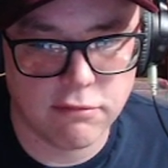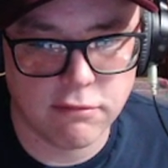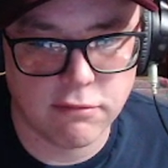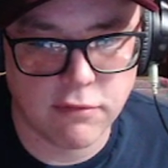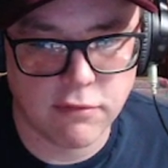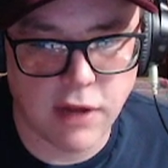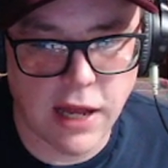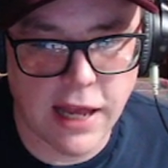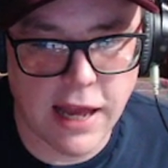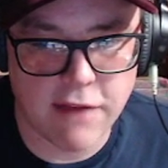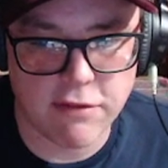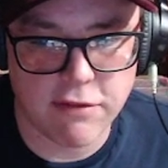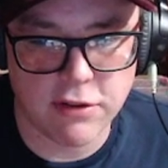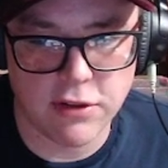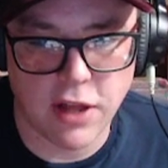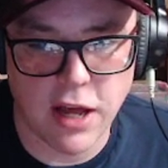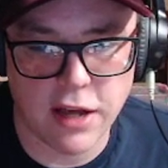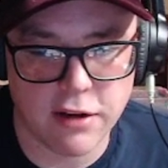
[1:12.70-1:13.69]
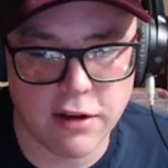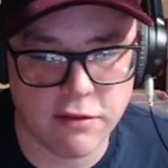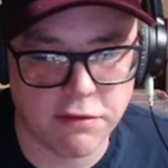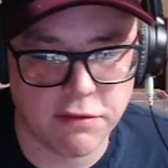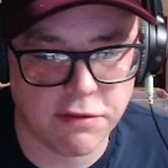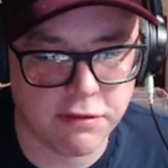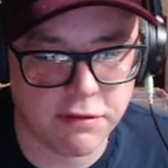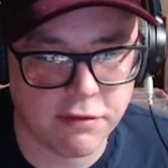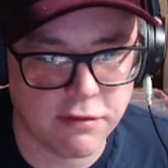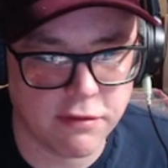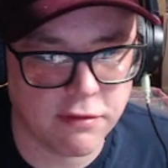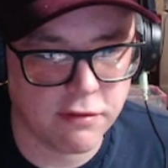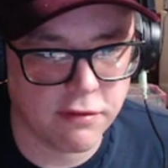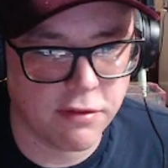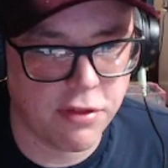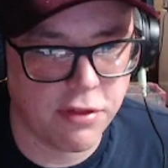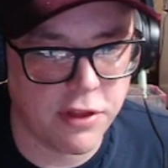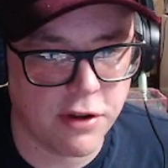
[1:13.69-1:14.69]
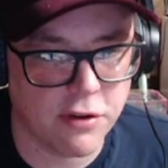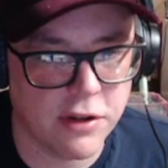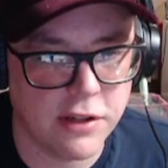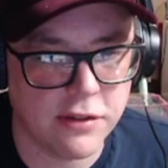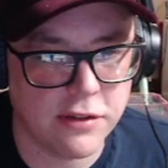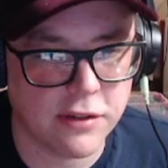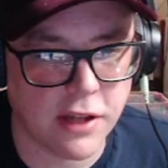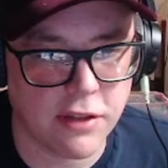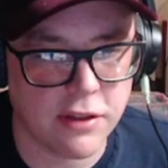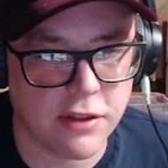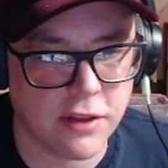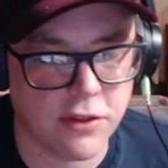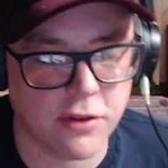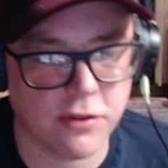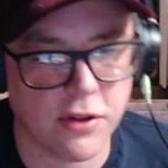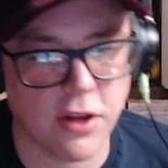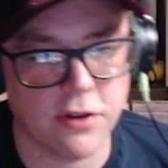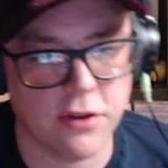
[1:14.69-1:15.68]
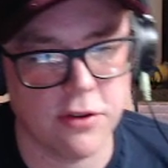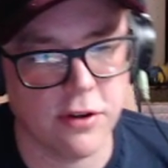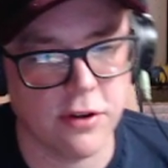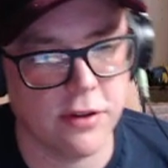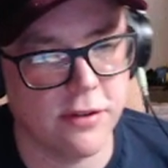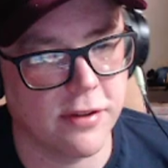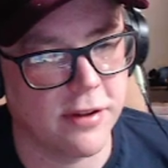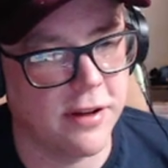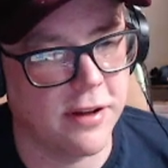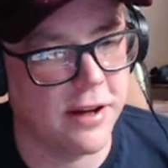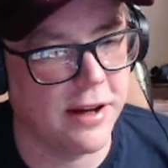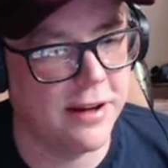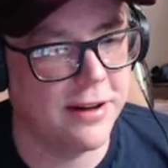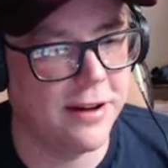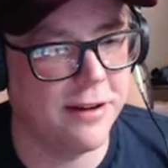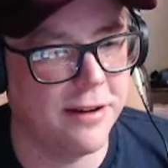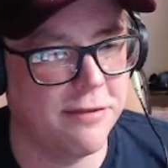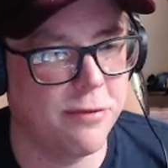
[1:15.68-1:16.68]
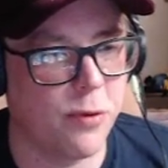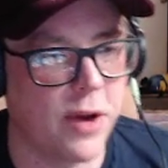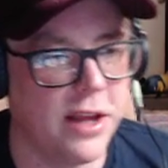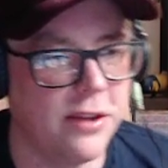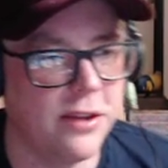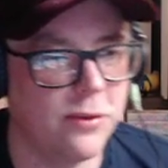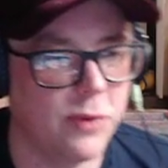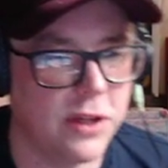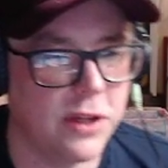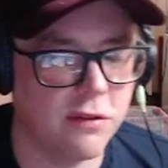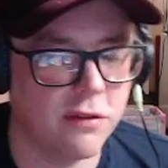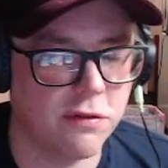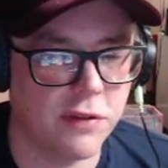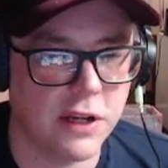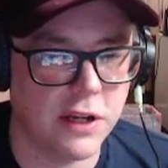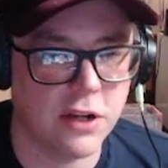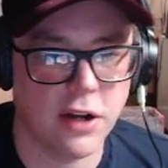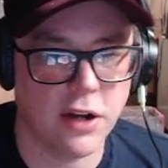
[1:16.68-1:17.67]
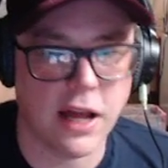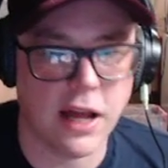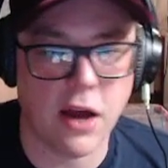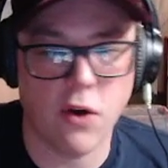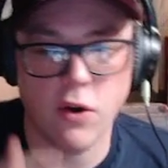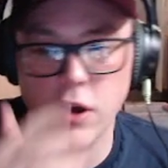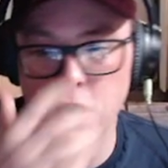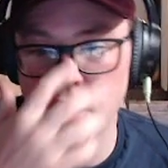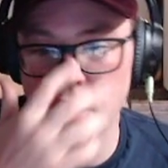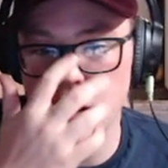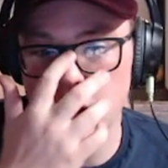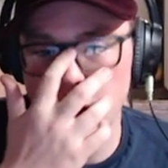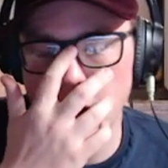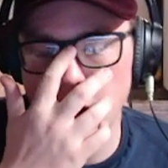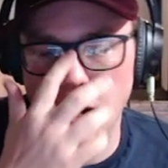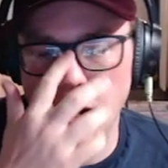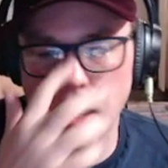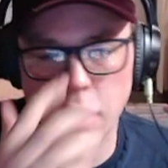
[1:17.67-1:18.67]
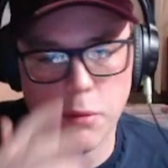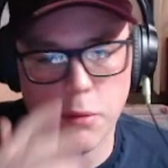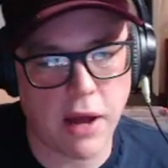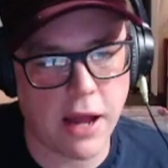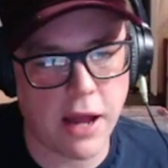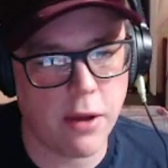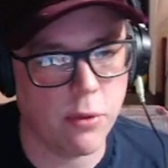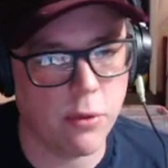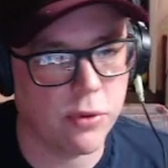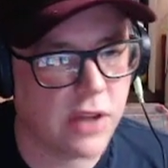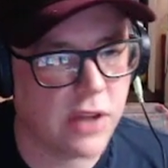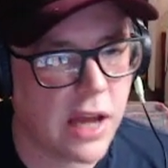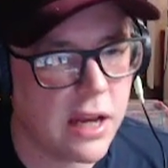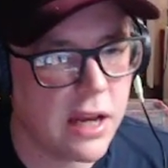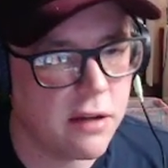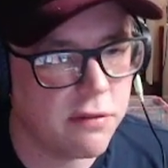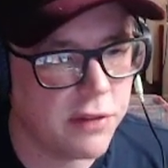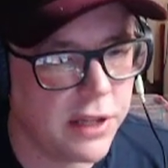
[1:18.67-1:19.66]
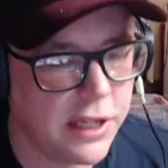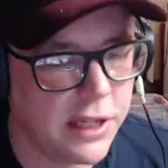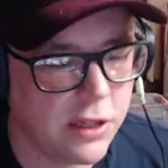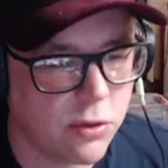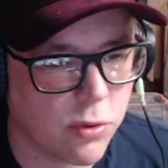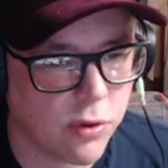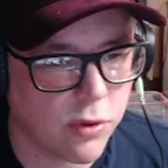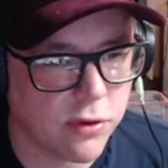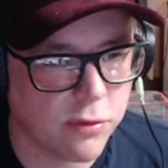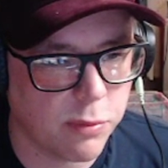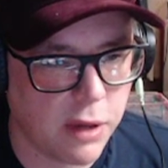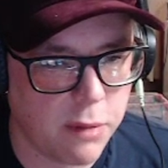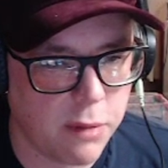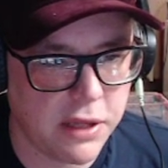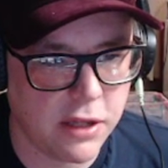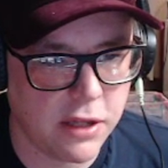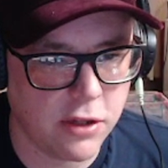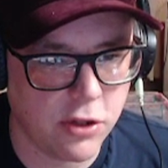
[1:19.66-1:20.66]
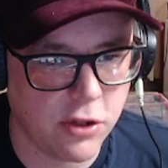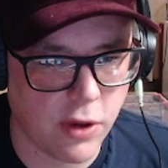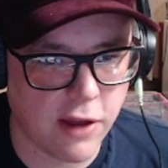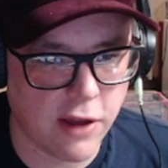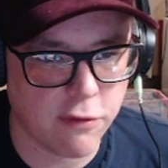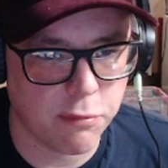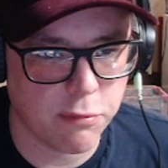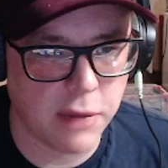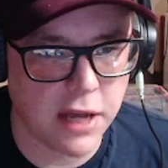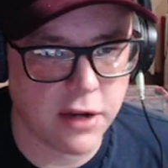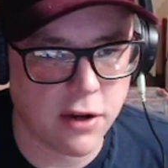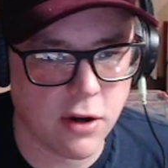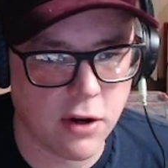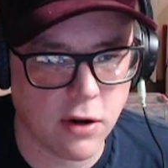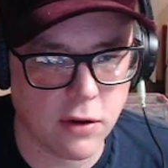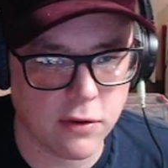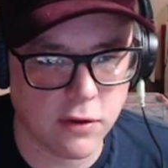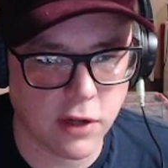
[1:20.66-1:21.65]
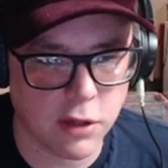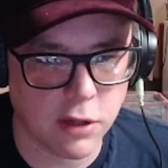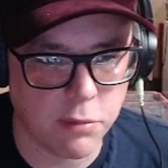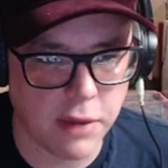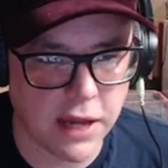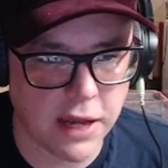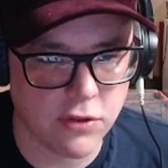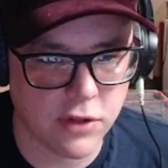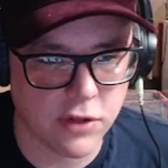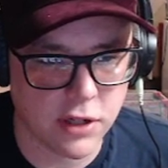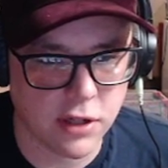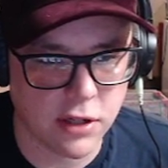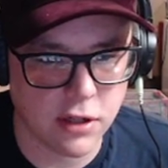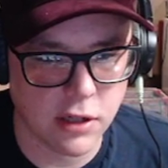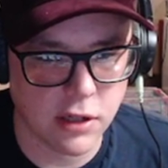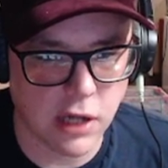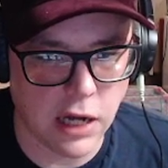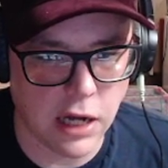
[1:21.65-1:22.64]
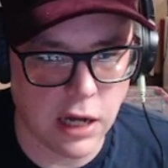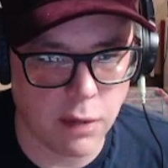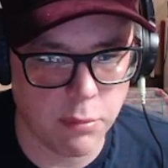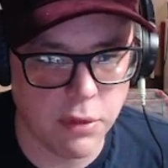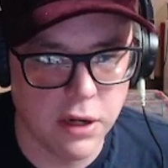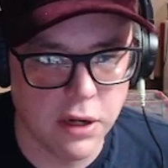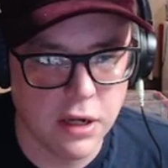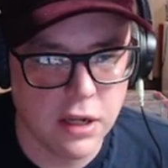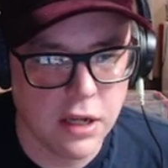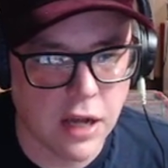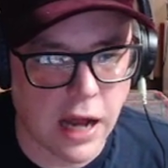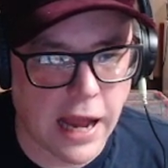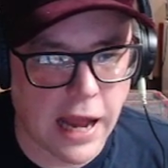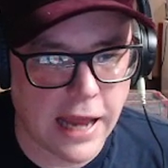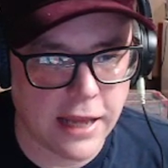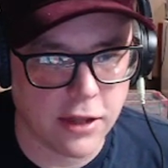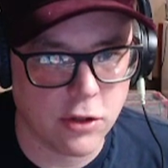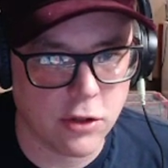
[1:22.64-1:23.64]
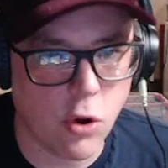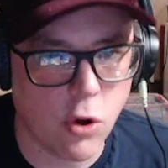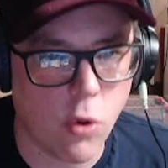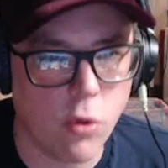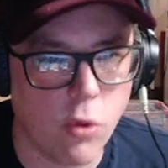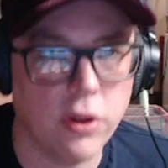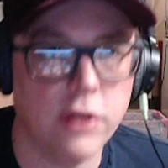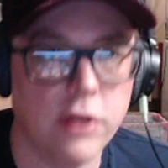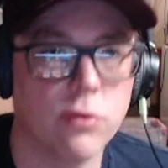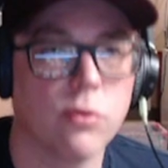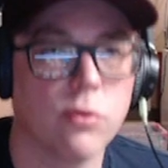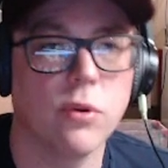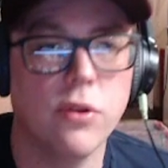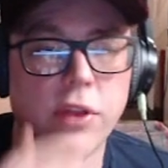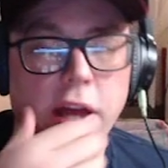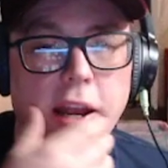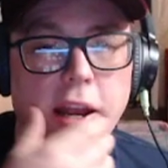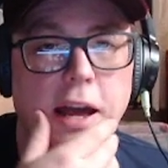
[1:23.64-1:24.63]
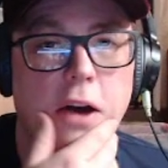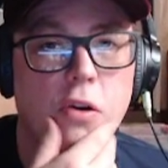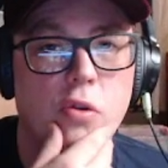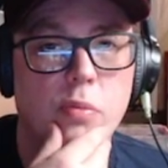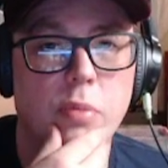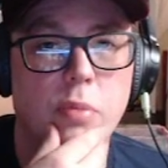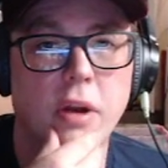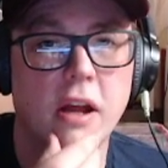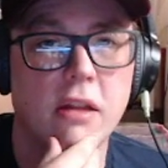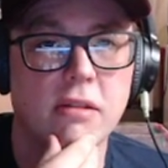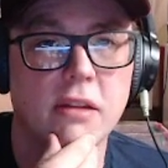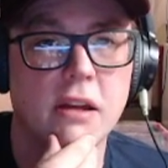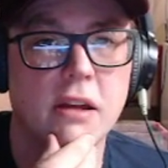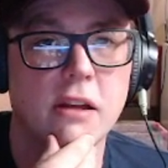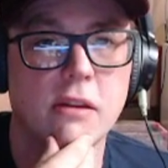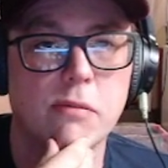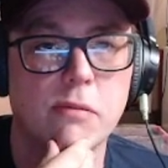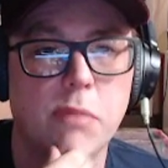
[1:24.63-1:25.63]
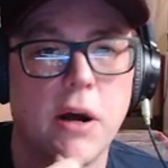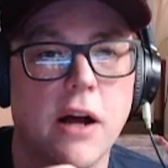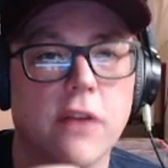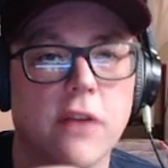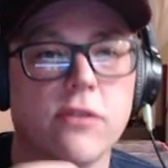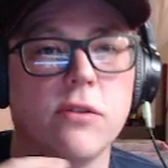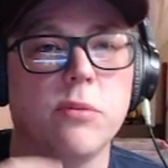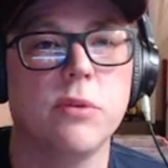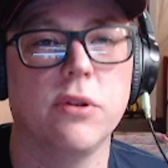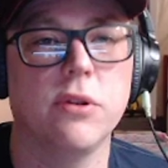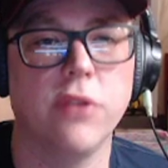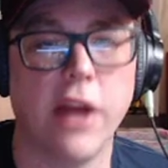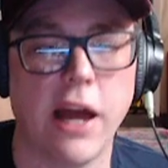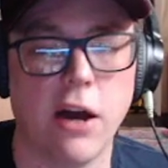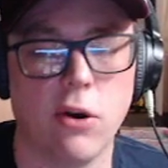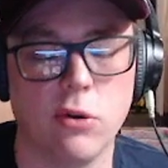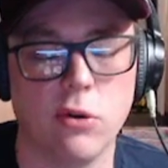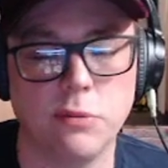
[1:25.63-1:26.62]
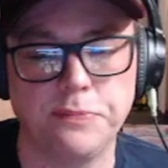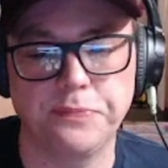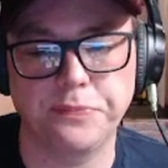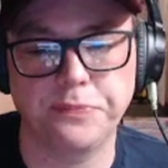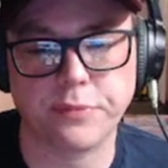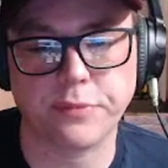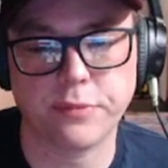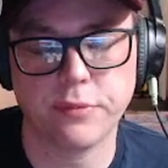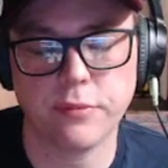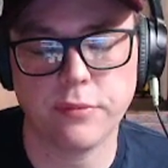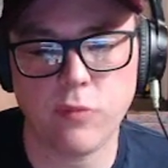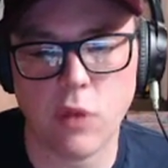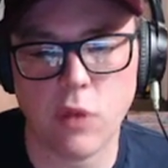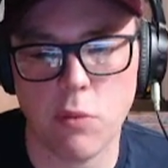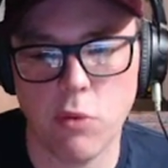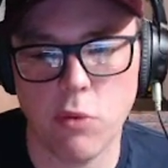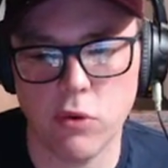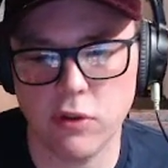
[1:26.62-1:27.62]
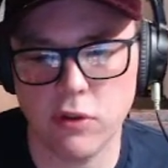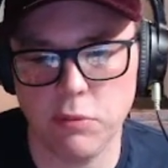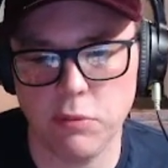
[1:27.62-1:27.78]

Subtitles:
have a lot of theories. I think there's hundreds of ways we could figure it out. I was kind of leaning towards maybe you have mana cards like Magic. I totally ruled that out, but I think it's possible now, mostly